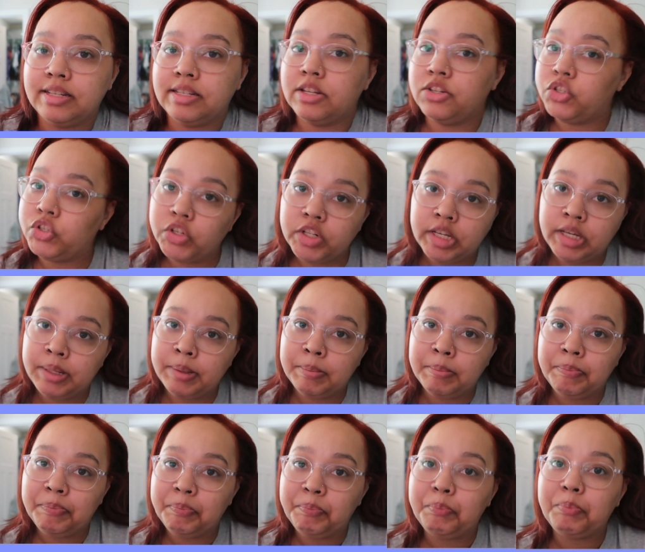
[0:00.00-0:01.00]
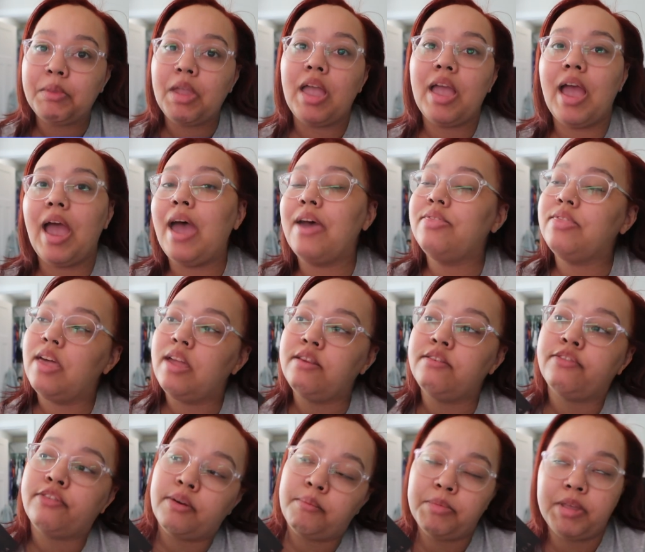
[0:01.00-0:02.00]
essentially and
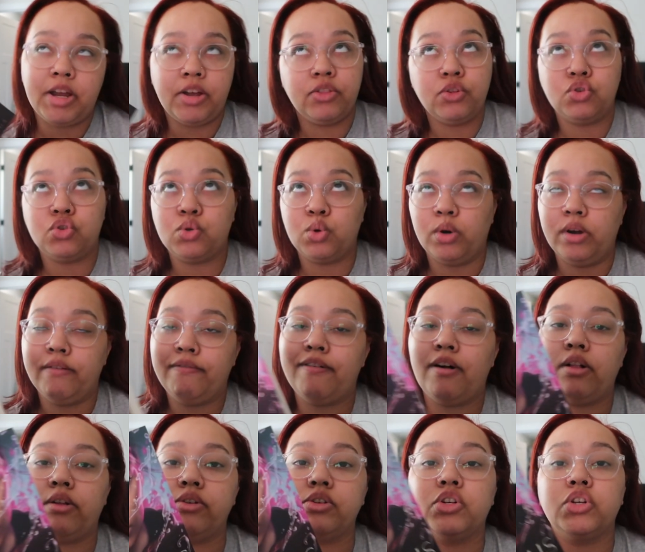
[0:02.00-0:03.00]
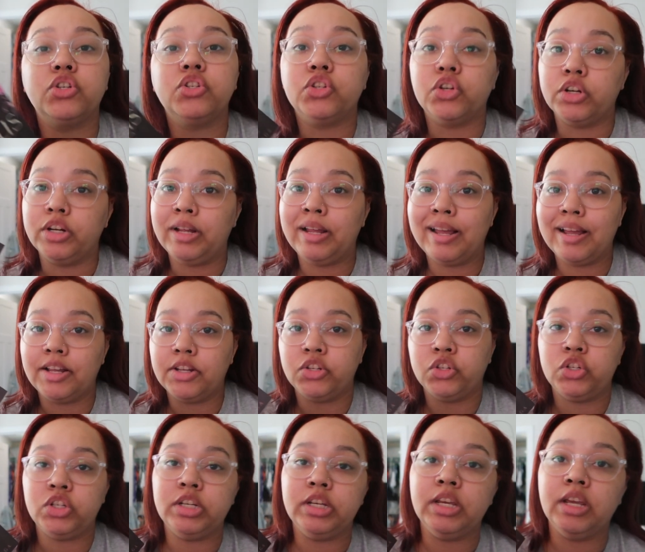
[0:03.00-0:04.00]
then from there the story follows her journey as
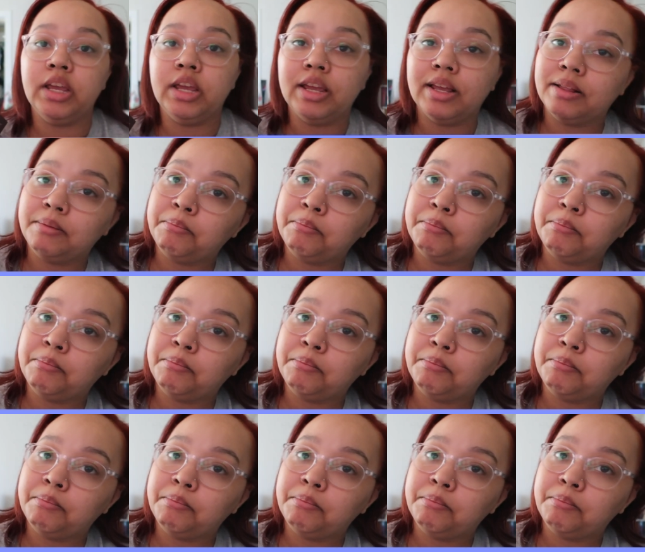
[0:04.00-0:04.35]
she